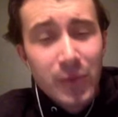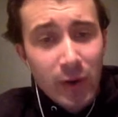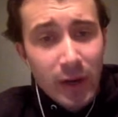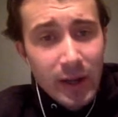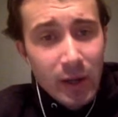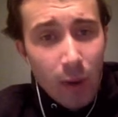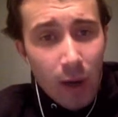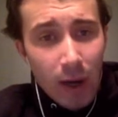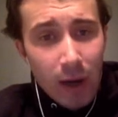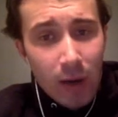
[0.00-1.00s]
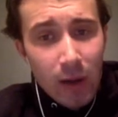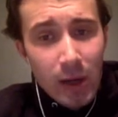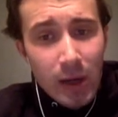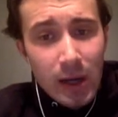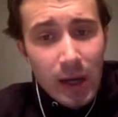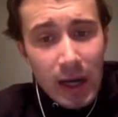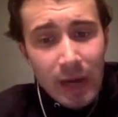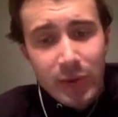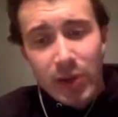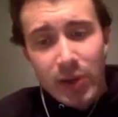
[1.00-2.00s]
a little while
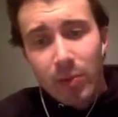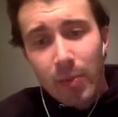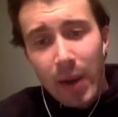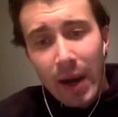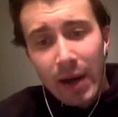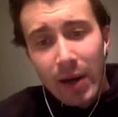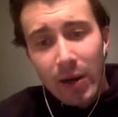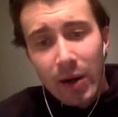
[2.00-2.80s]
after we got back,